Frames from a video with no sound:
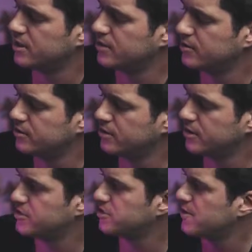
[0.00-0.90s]
you know,
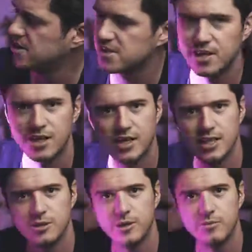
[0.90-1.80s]
it just makes it a
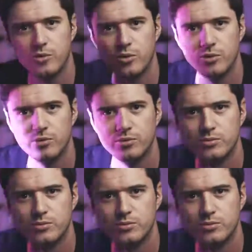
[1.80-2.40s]
little bit more,